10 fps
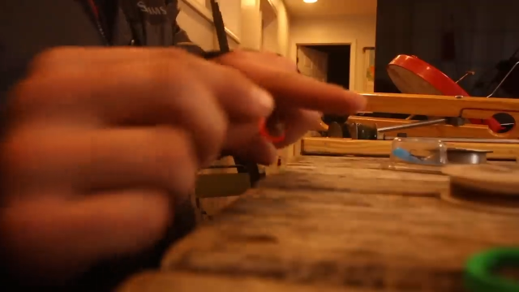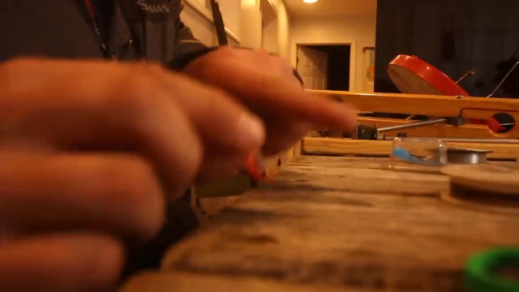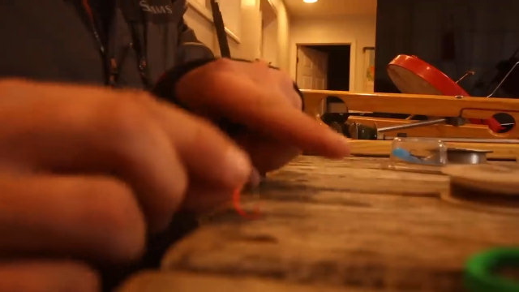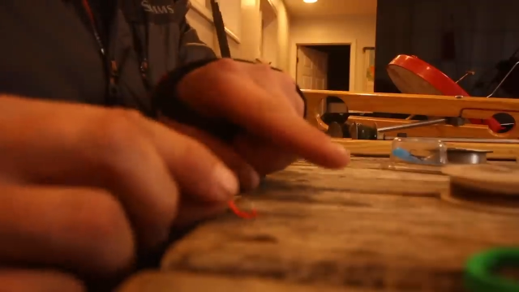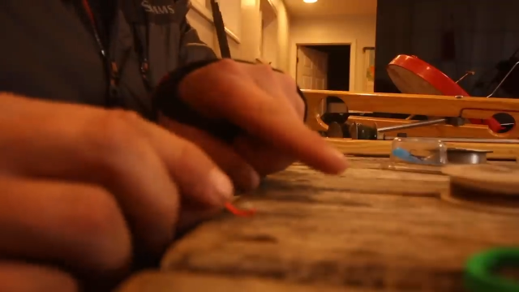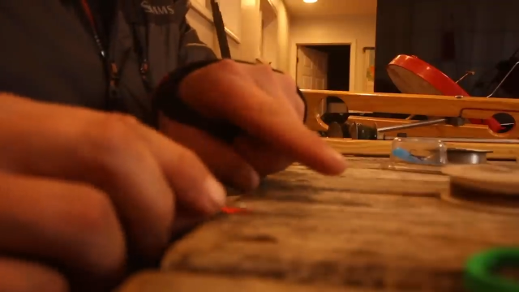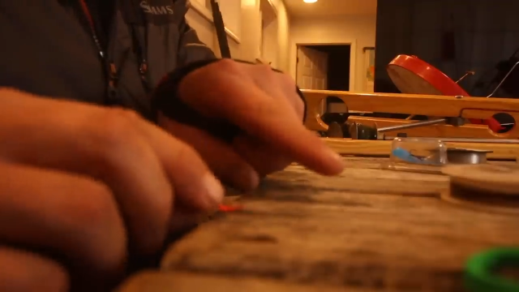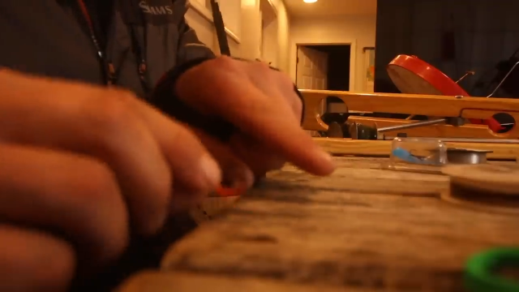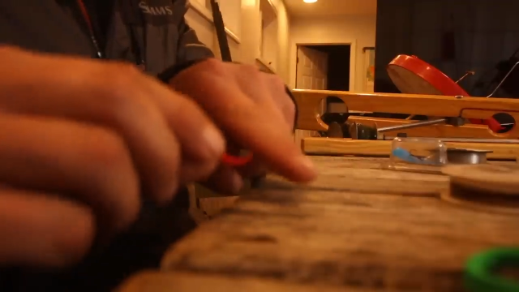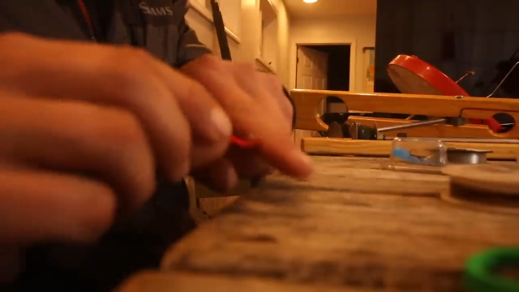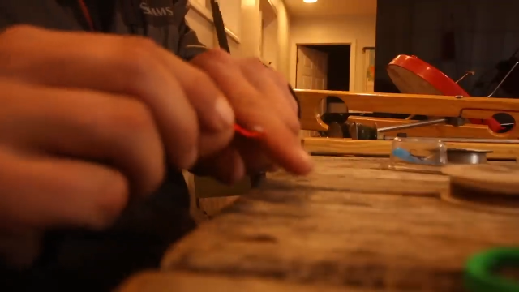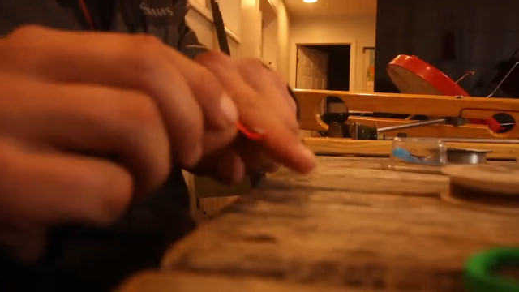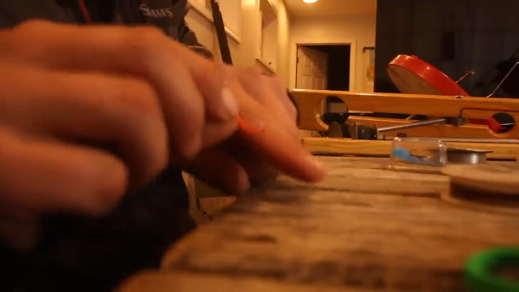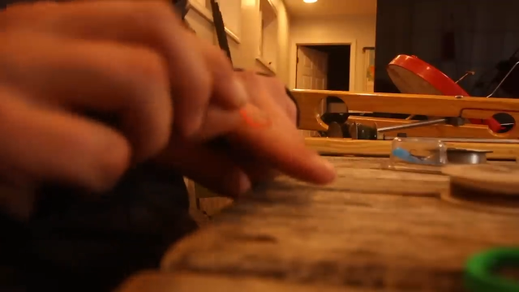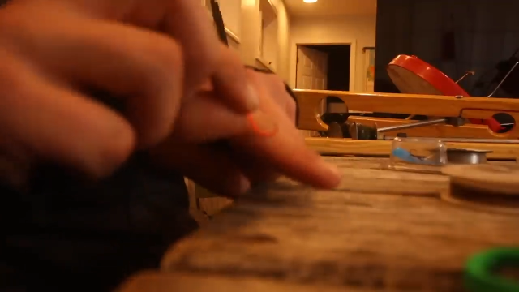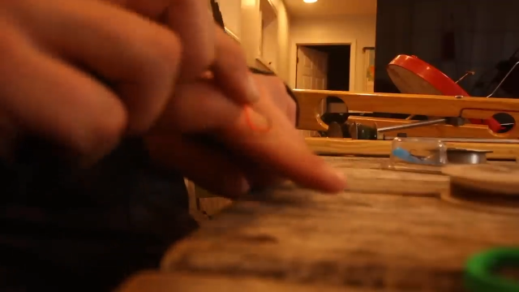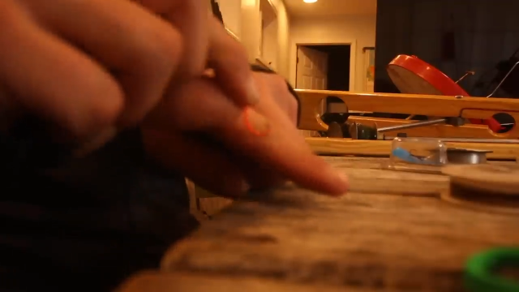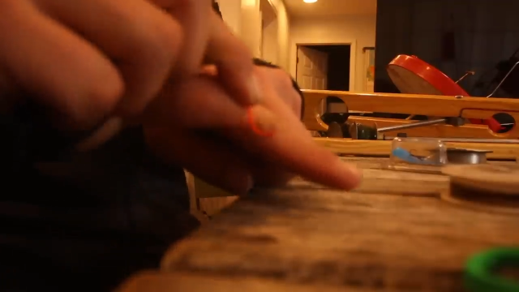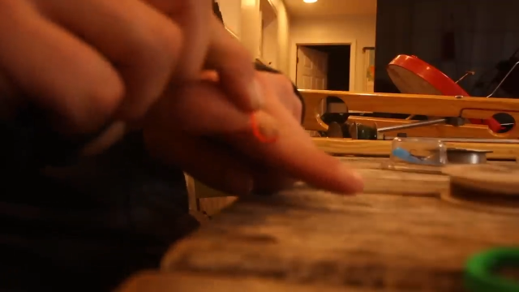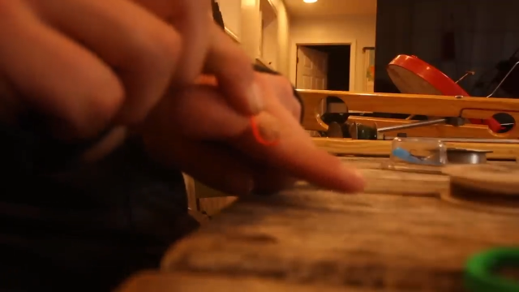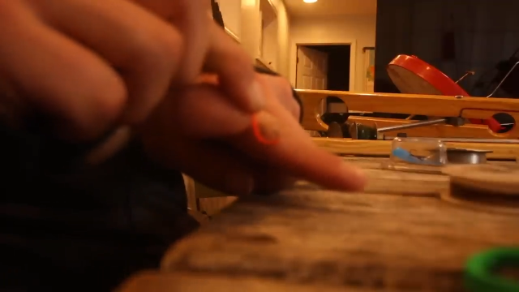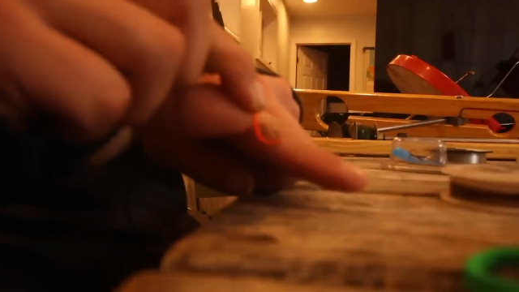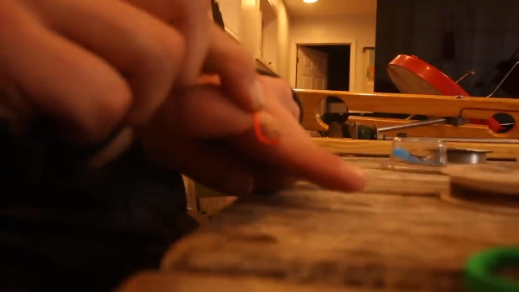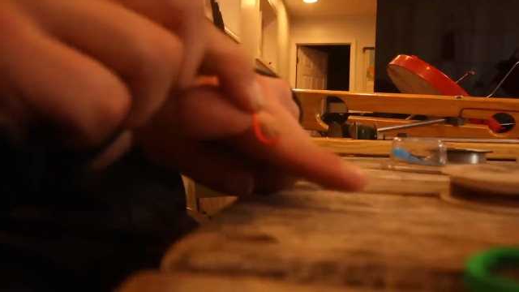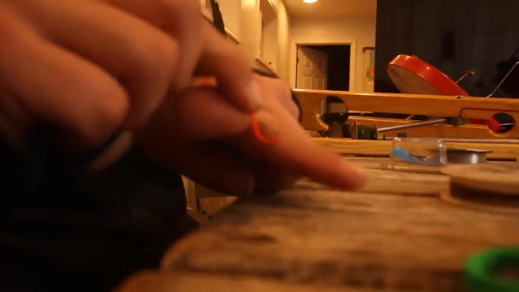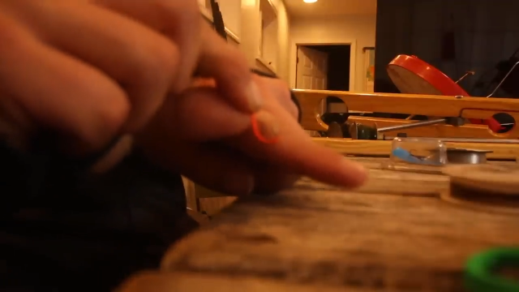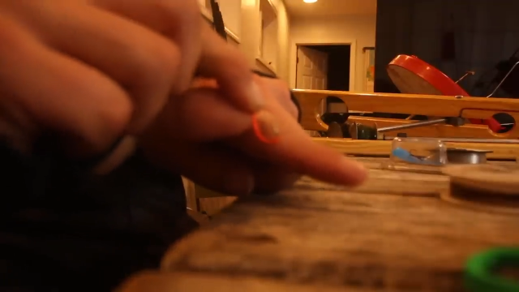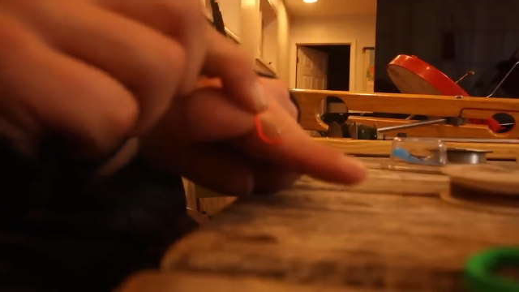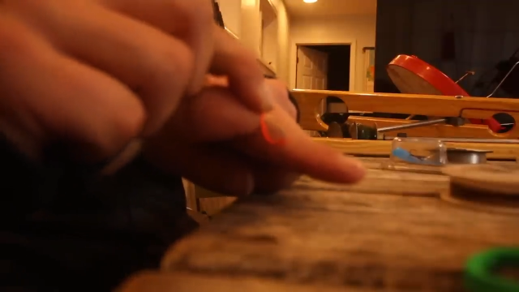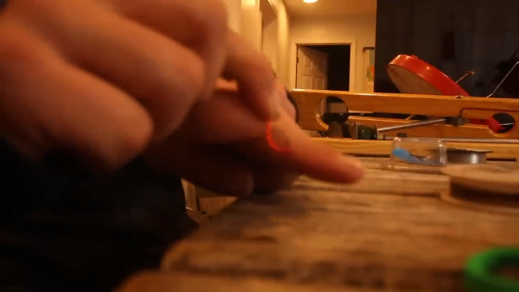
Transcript: No face is visible, so there are no lips to read.